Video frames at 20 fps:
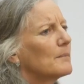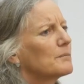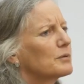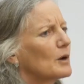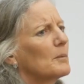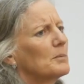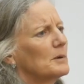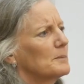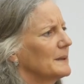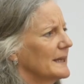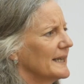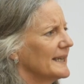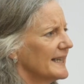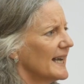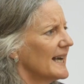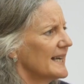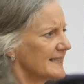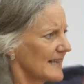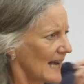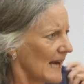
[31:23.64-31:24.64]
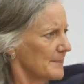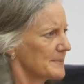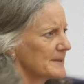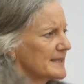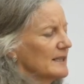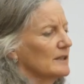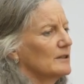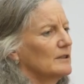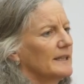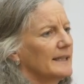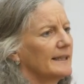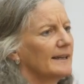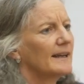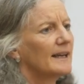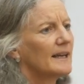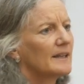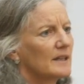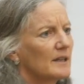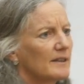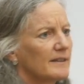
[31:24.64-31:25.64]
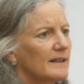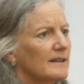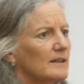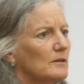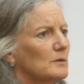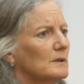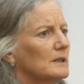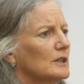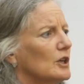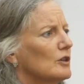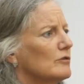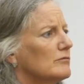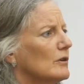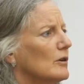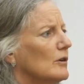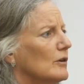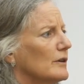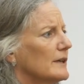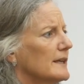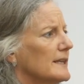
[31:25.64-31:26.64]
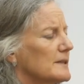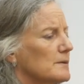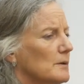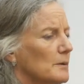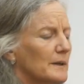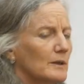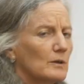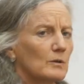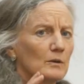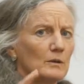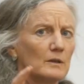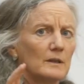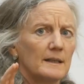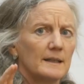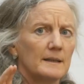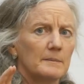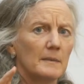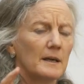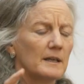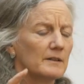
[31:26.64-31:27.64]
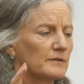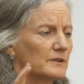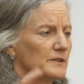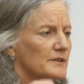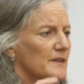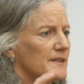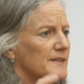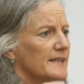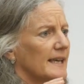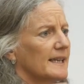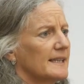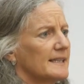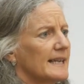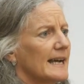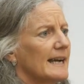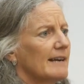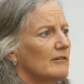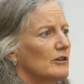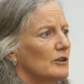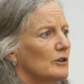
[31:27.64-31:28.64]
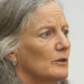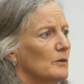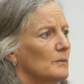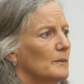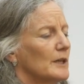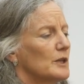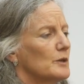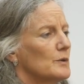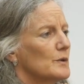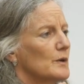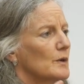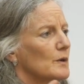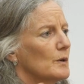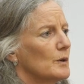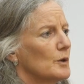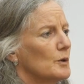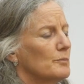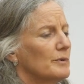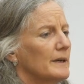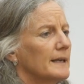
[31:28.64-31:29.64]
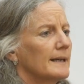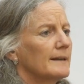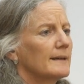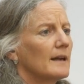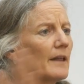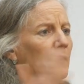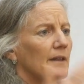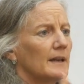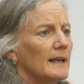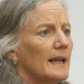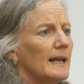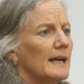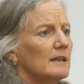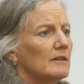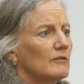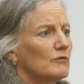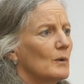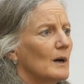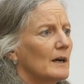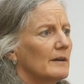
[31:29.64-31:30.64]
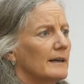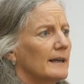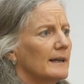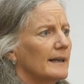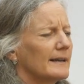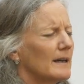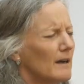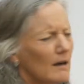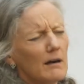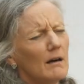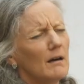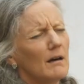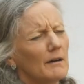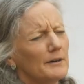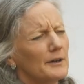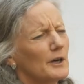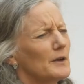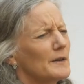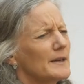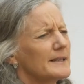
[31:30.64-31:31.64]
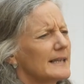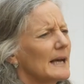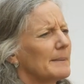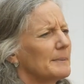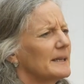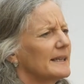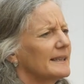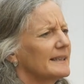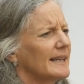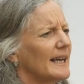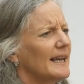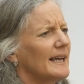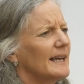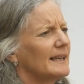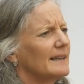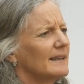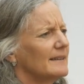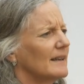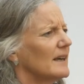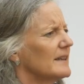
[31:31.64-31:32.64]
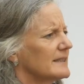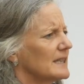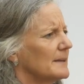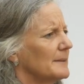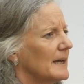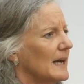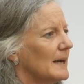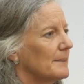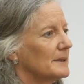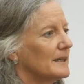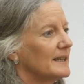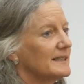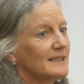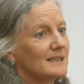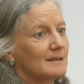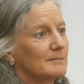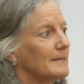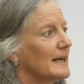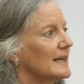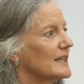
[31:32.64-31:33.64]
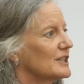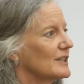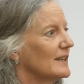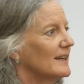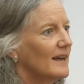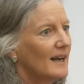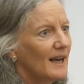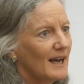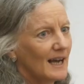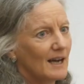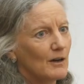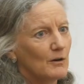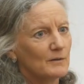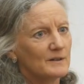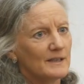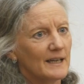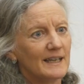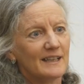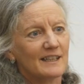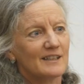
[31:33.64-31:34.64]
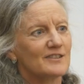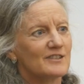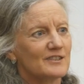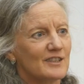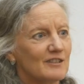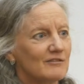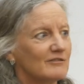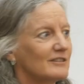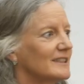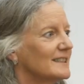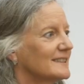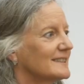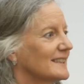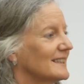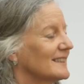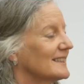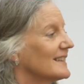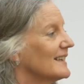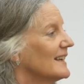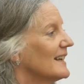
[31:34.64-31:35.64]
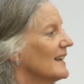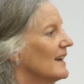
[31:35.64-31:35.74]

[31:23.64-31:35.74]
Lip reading: Probably, yes, absolutely. The thing that will go wrong is what we call in mindfulness a second arrow, where you bring another layer of worry, like, oh no, that's happened again, and last time it happened I didn't manage, and how inconsiderate, and